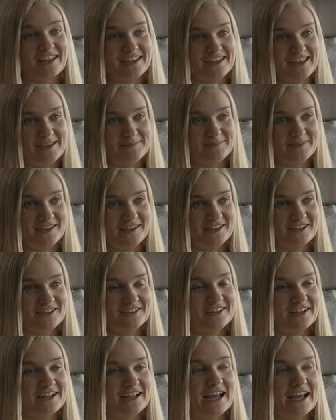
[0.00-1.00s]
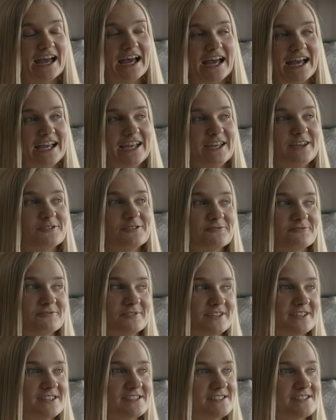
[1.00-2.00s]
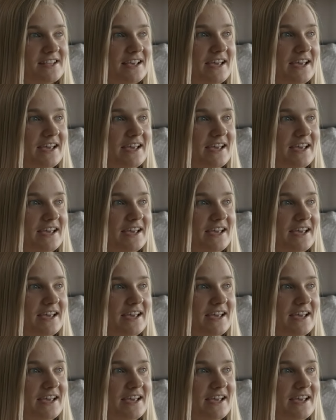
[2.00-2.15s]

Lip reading: came here, I was